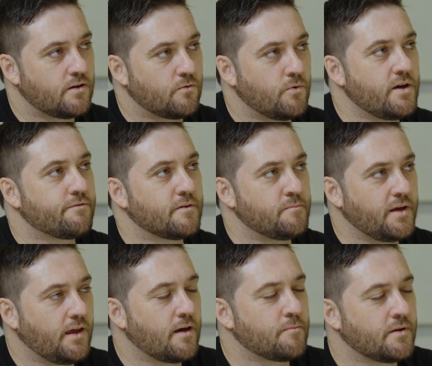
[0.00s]
we often
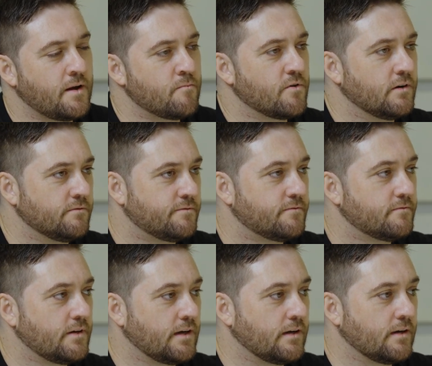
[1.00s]
pick up a number of
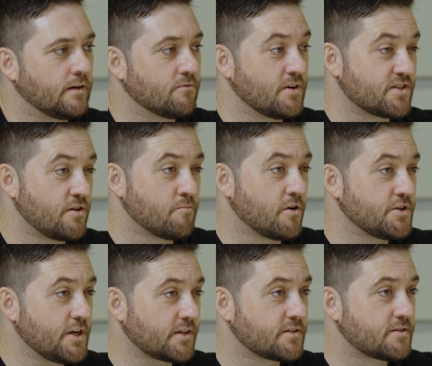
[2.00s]
rescue
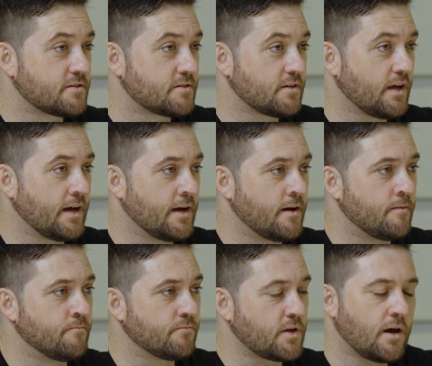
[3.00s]
projects.
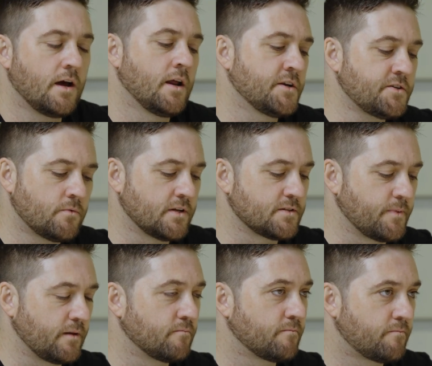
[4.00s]
I don't want to
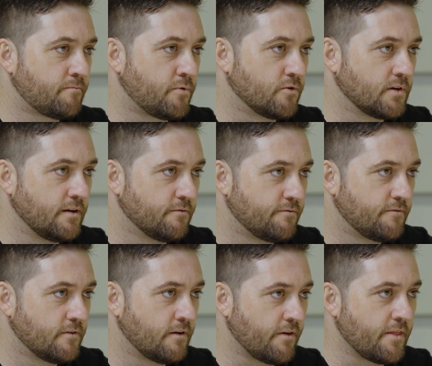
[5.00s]
speak poorly of
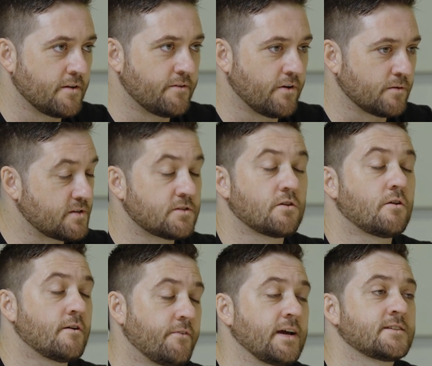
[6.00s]
other developers. There's a
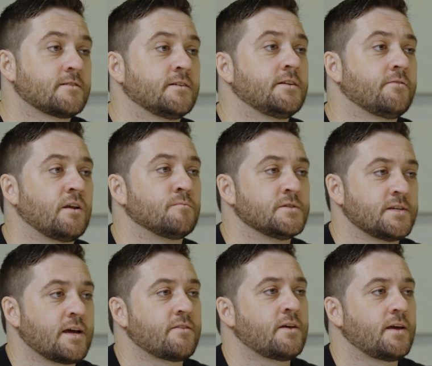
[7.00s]
lot of excellent developers
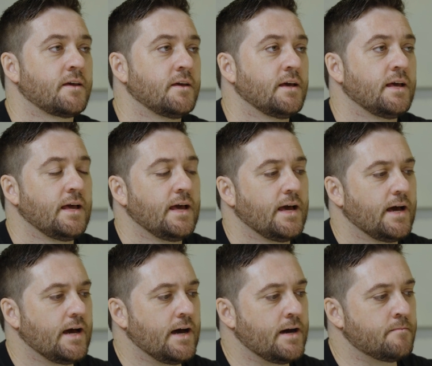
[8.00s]
out there.
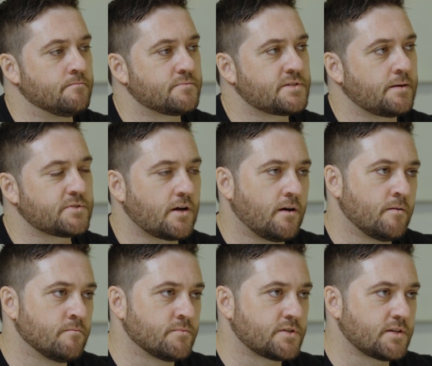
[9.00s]

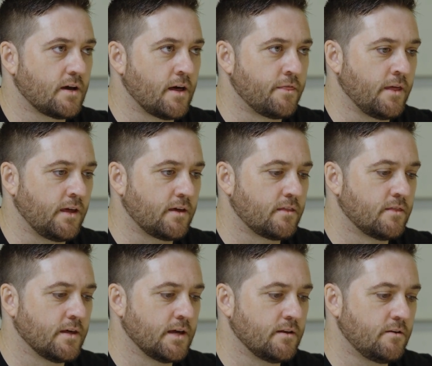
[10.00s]
Sometimes I think
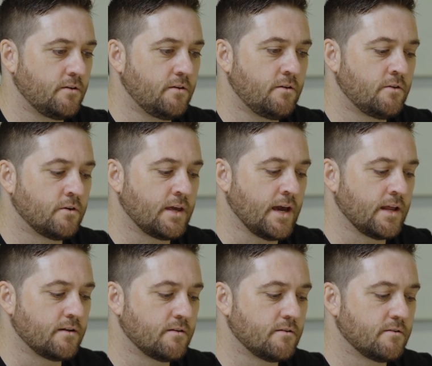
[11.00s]
that you
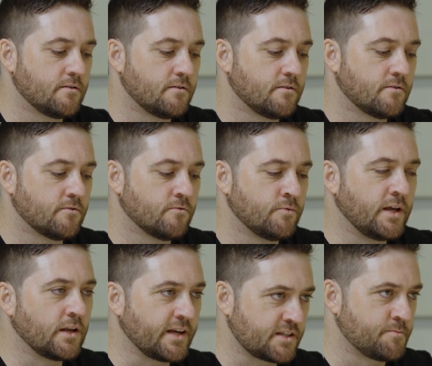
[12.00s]
get
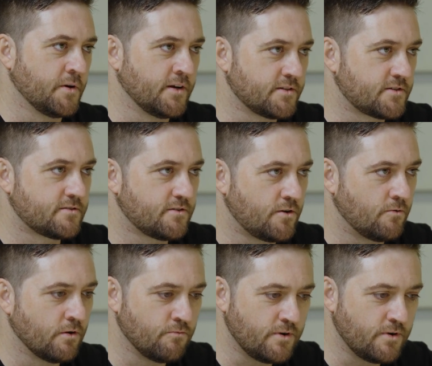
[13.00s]
real experts who are